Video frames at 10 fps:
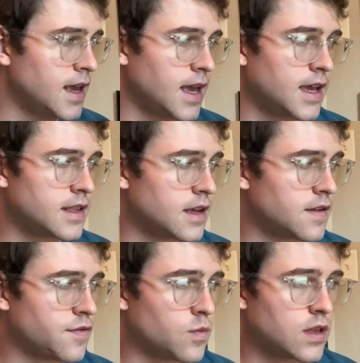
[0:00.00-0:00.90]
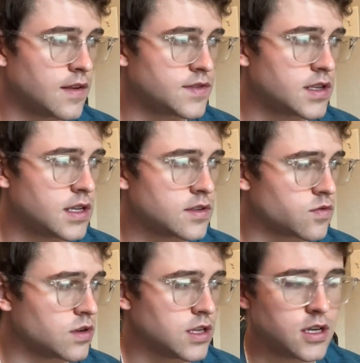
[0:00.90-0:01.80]
And from what I've seen, it's
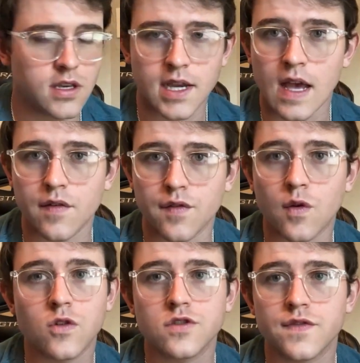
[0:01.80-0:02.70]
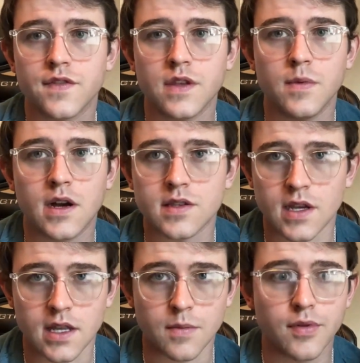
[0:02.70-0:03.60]
really good. I got it for $450. I
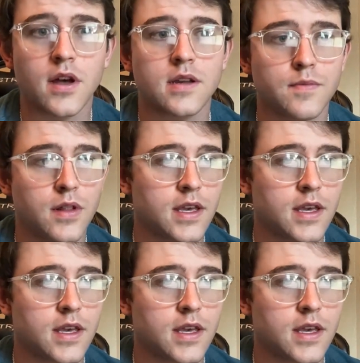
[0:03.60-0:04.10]
got the plug and play